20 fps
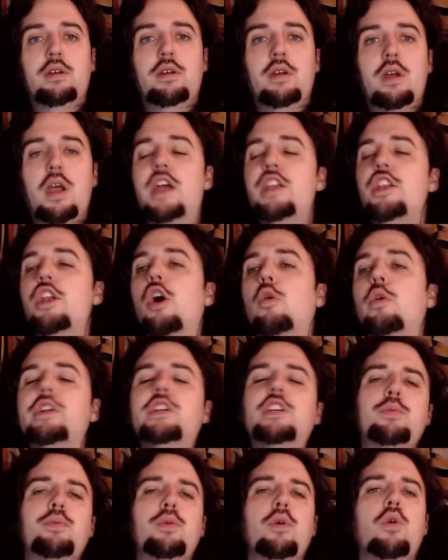I know we
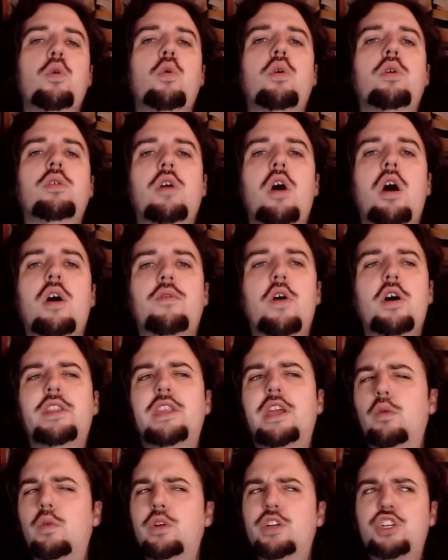just put Orlov on
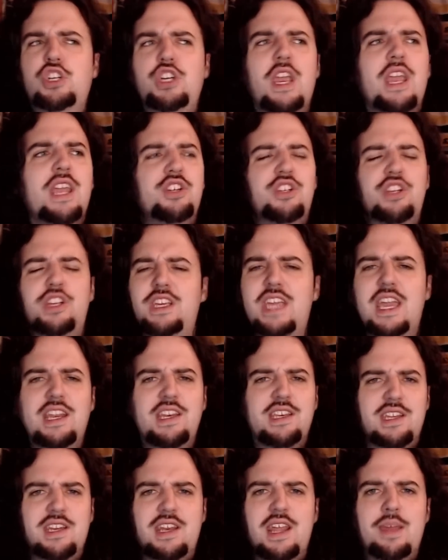there, which changed again
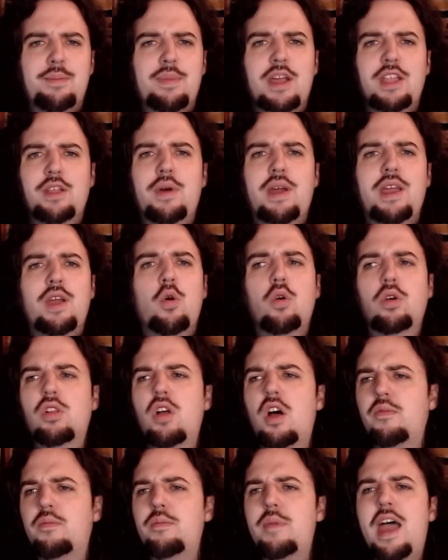tonight, by the way.
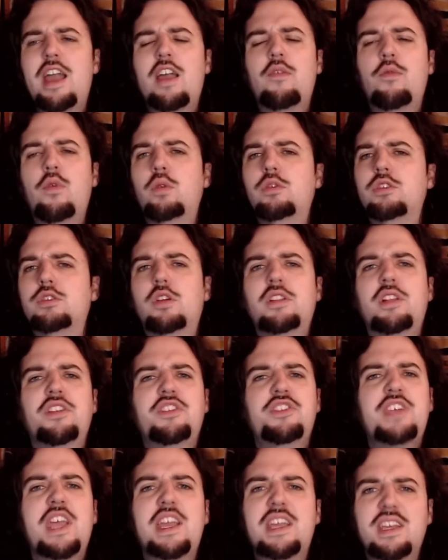Orlov McAvoy was on the
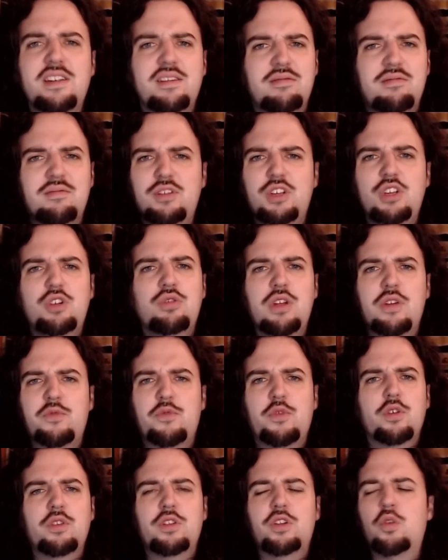second unit
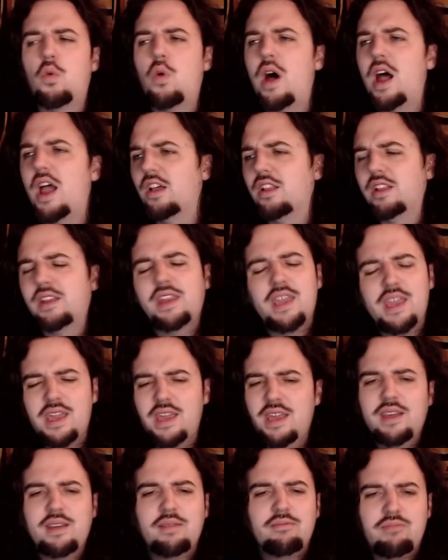for a little while, and
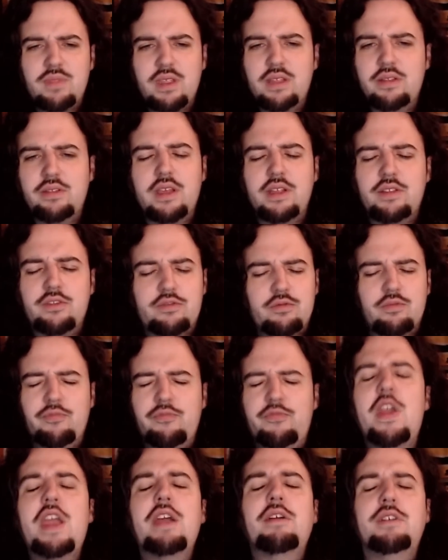it
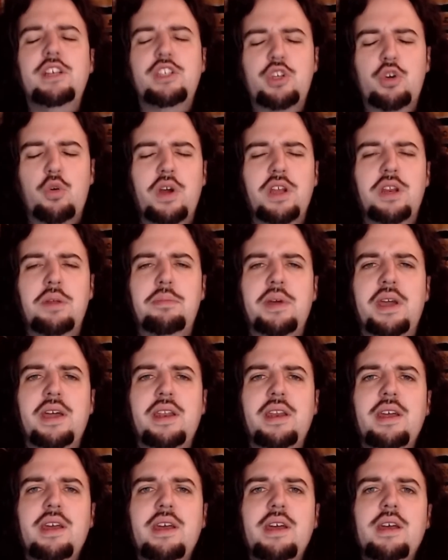varies quite a bit.
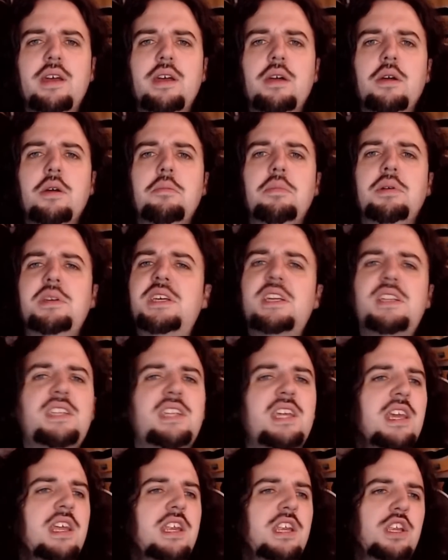But
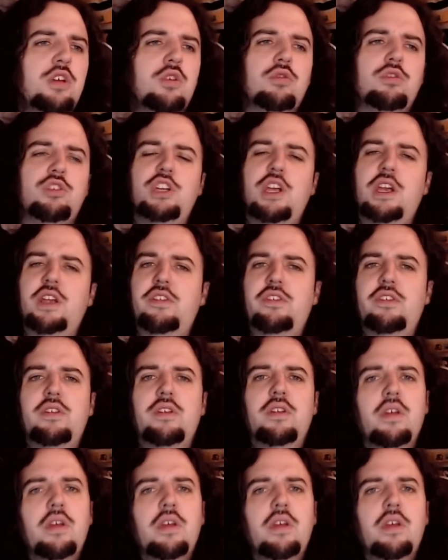continue just...